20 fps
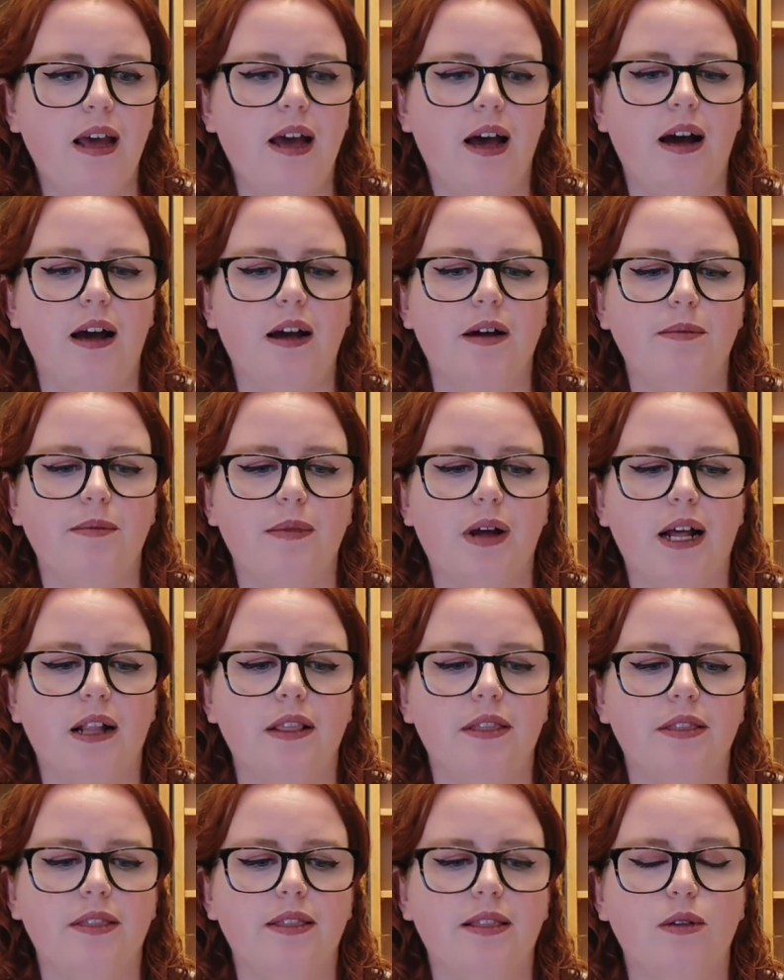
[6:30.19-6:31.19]

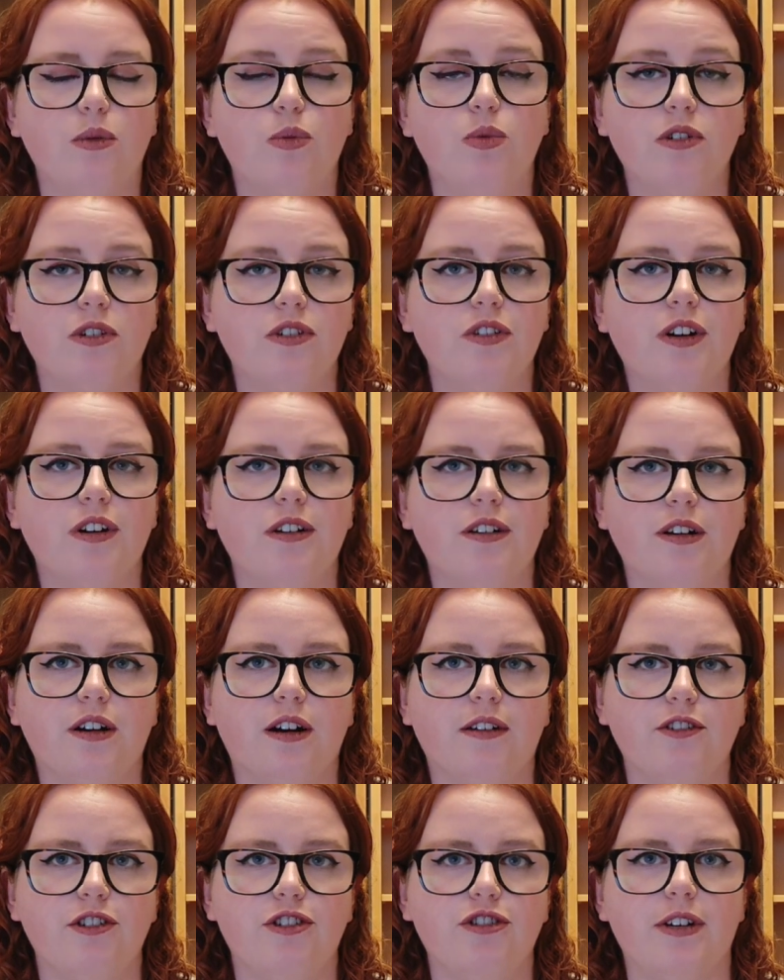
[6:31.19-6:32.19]
And the Waterstones in
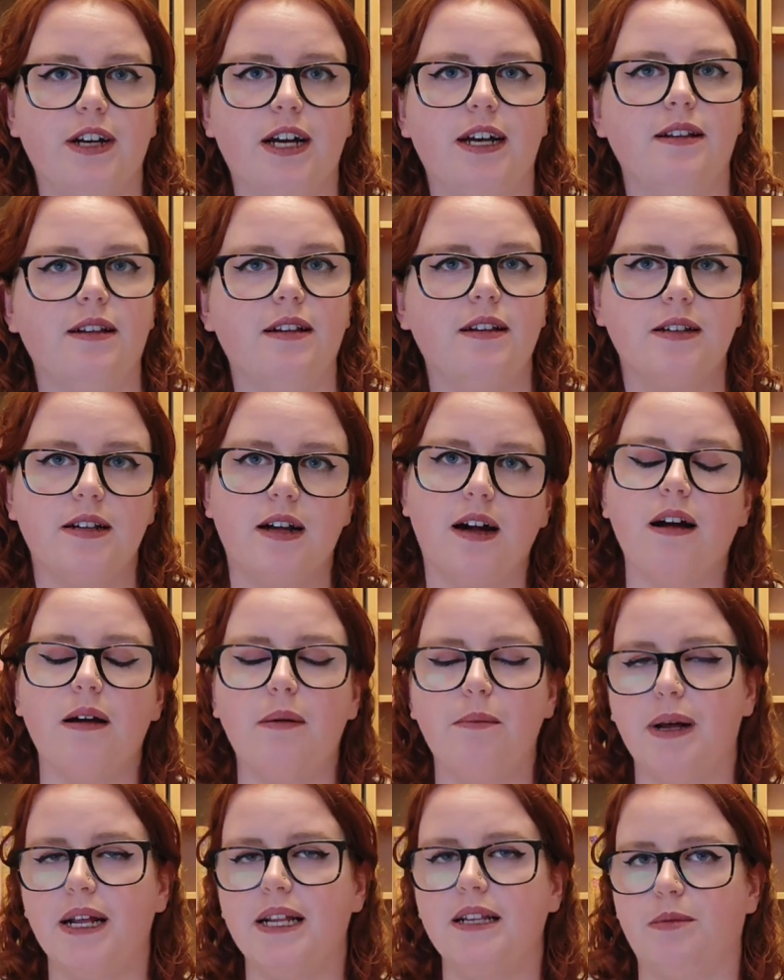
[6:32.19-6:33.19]
Coventry has an entire
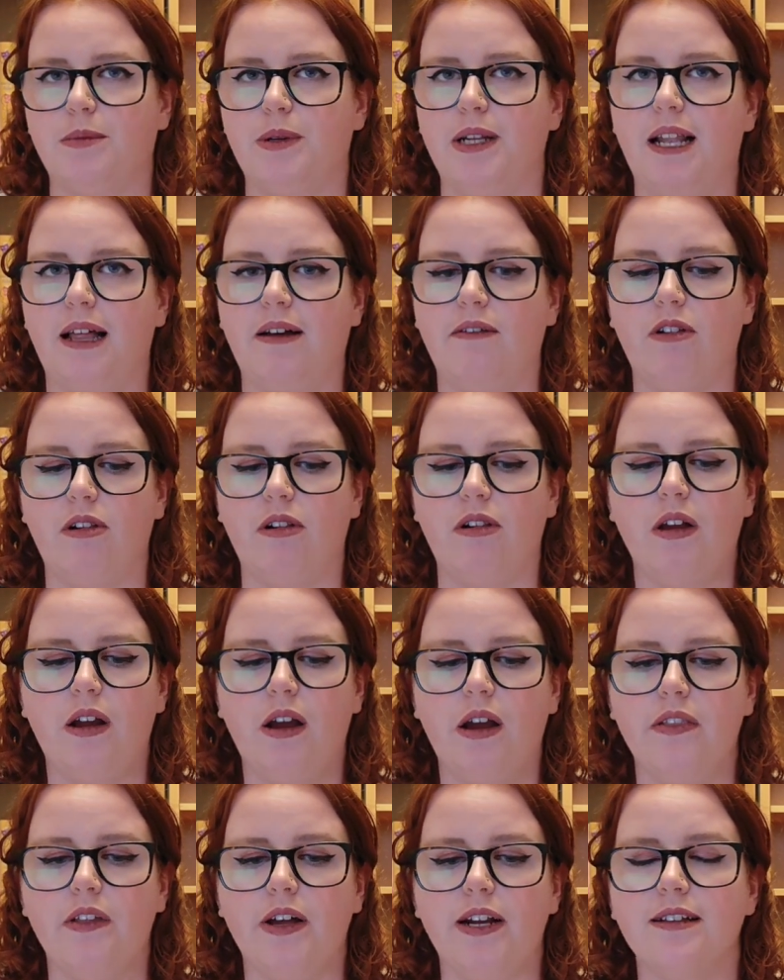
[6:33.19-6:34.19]
basement level
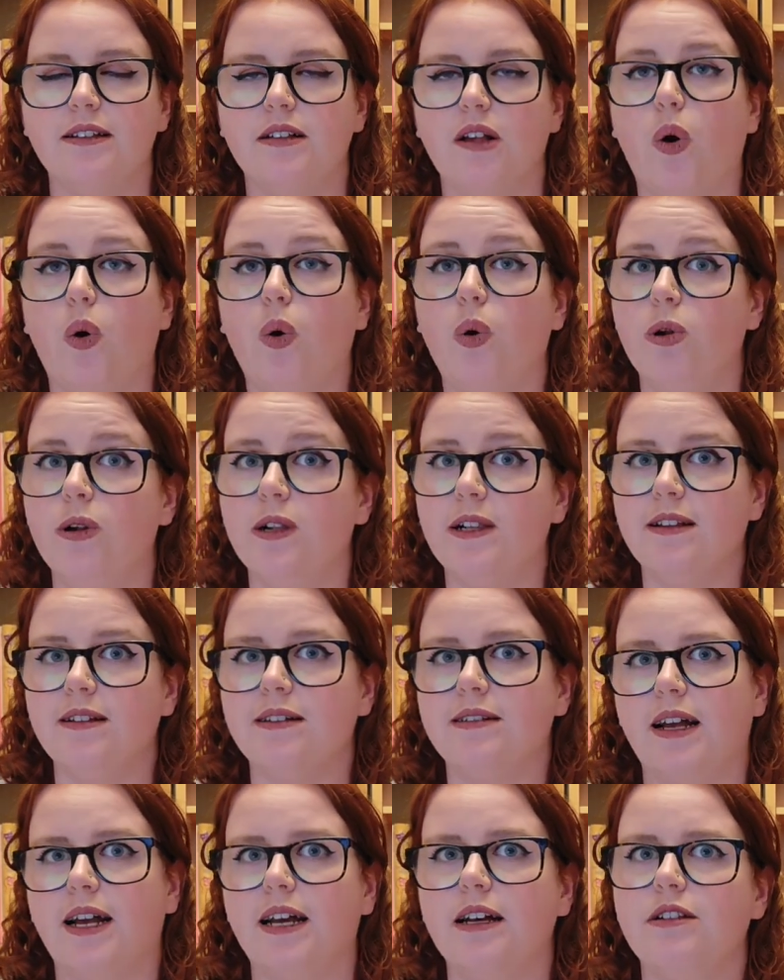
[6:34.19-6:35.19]
that is all
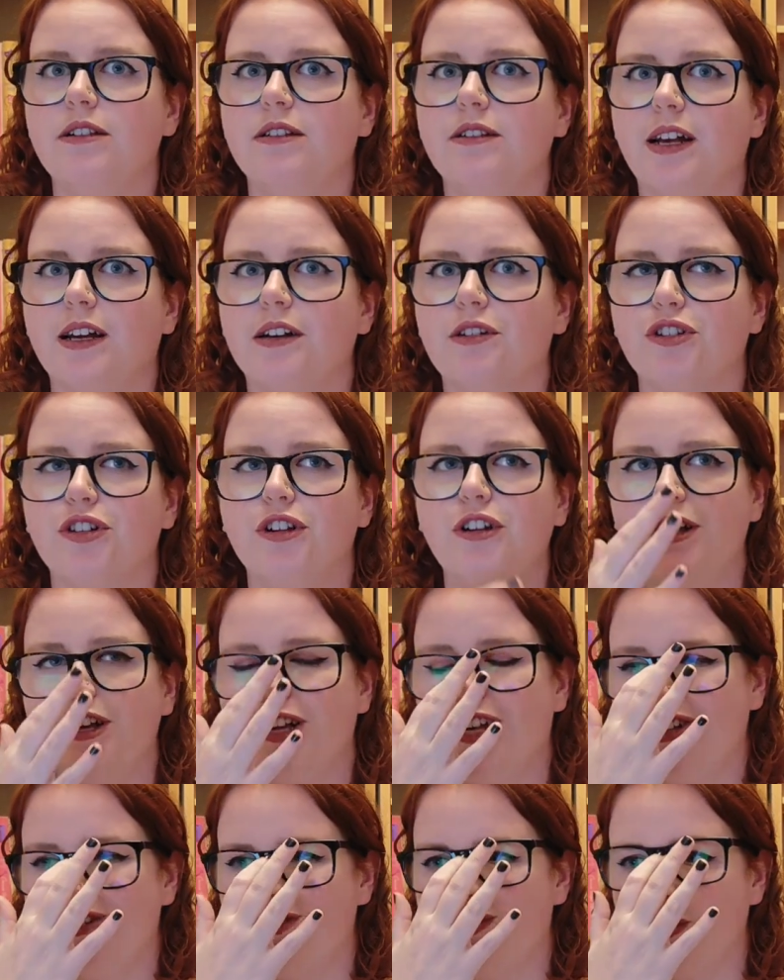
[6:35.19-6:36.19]
sale section,
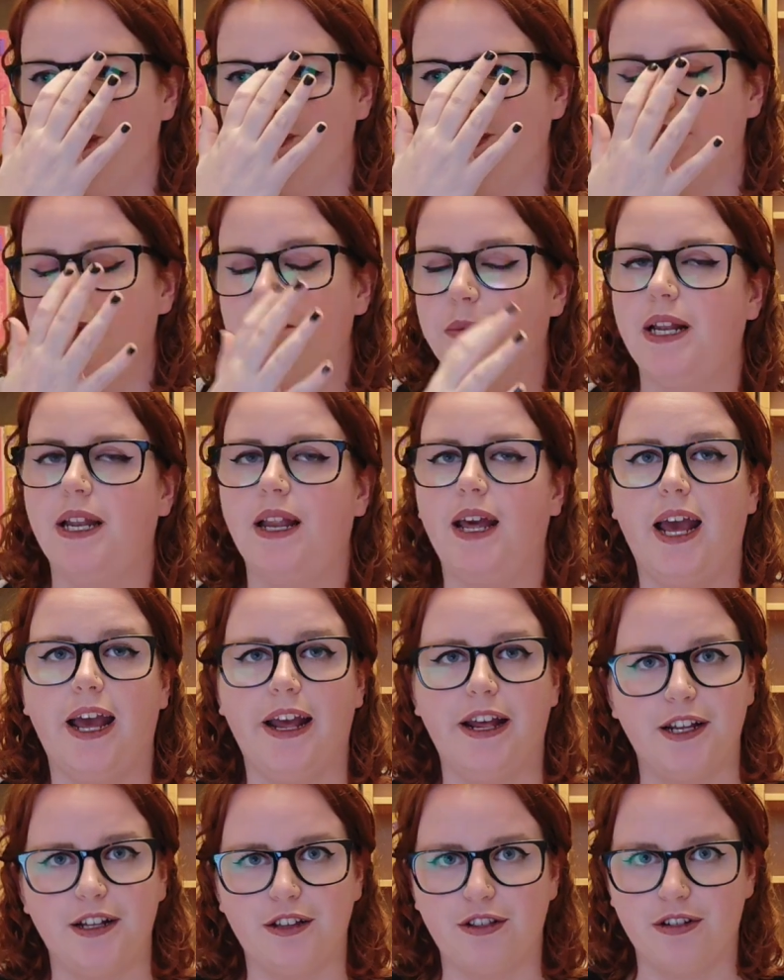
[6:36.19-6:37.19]
so we spent
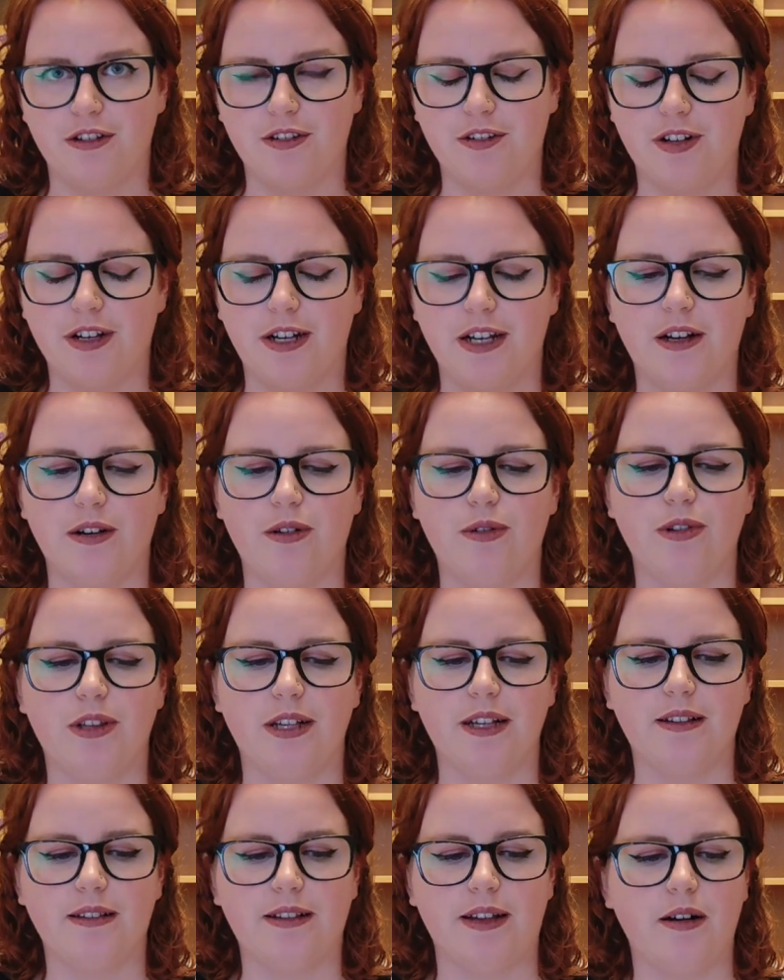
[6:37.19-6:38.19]
ages looking at all
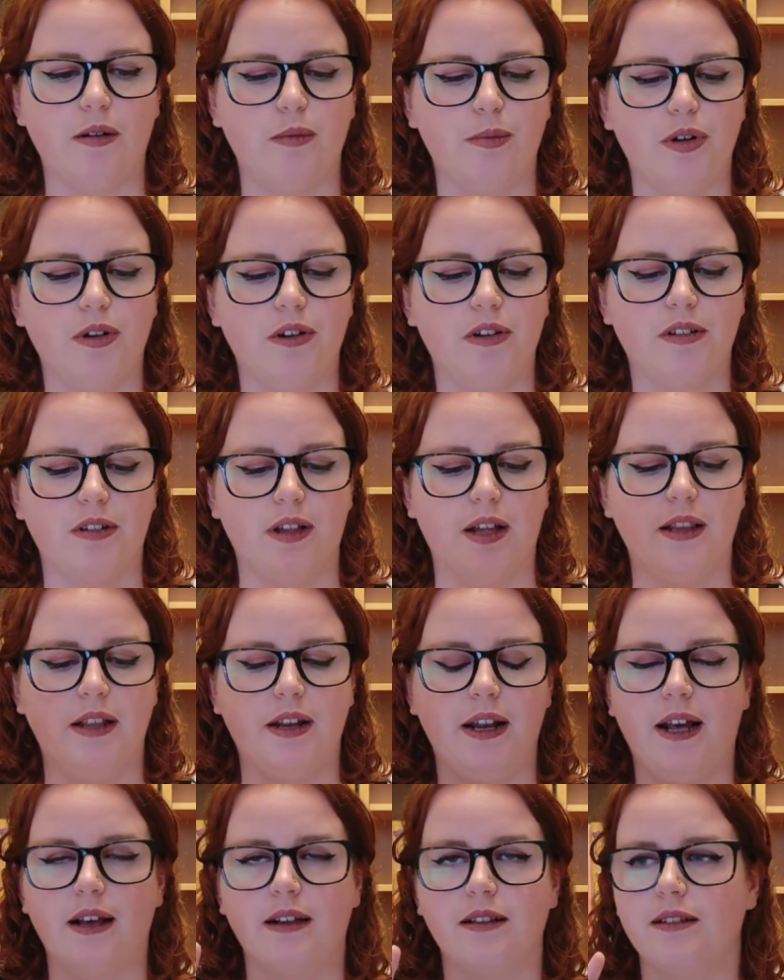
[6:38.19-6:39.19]
these sale books, and the
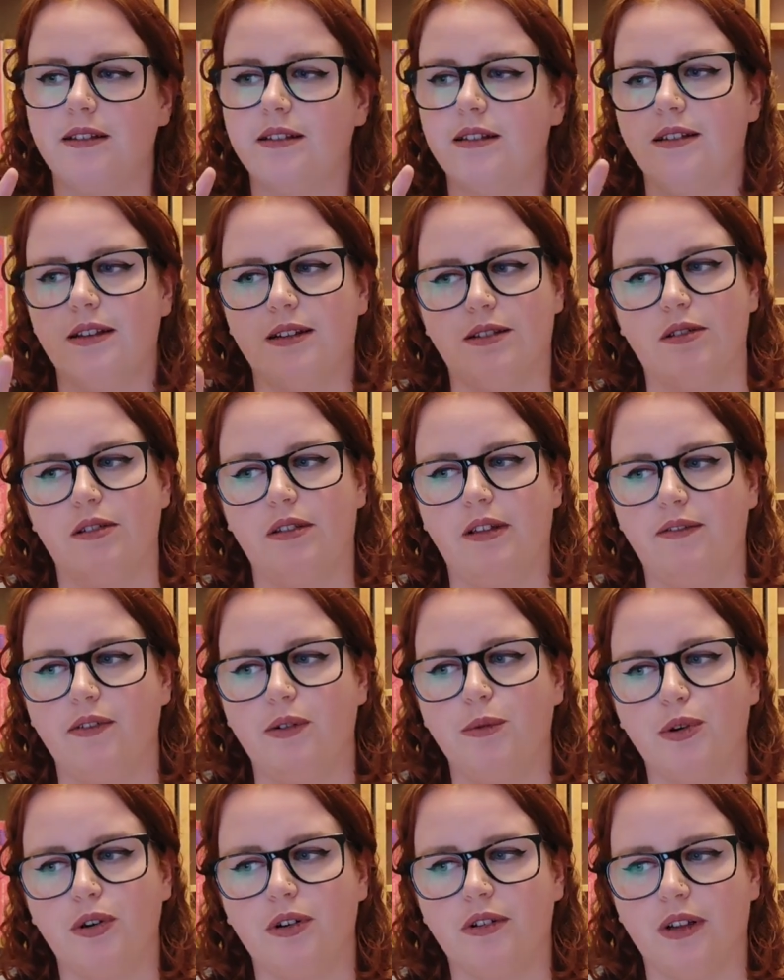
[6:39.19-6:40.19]
next 6 or 7
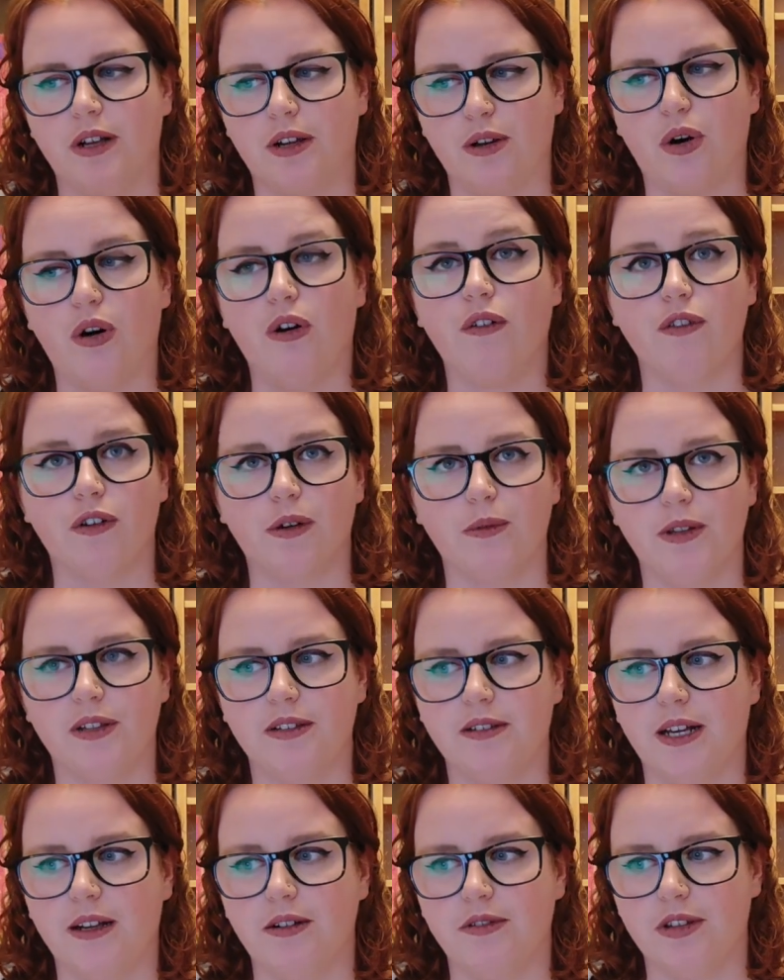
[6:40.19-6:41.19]
books I got from the
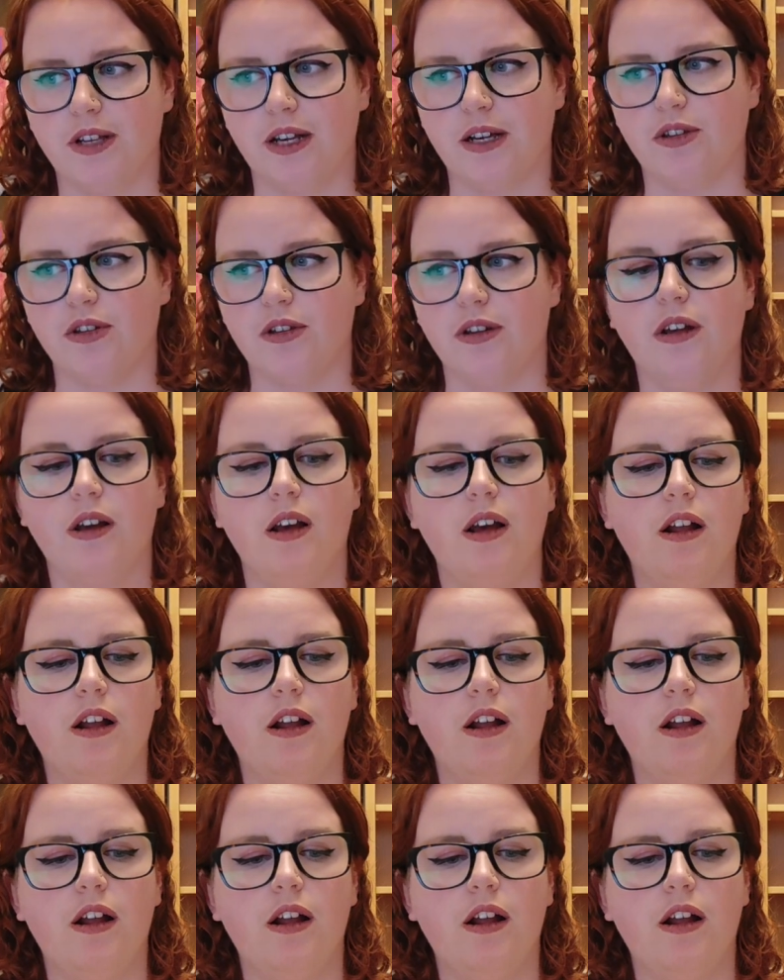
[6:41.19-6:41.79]
sale section,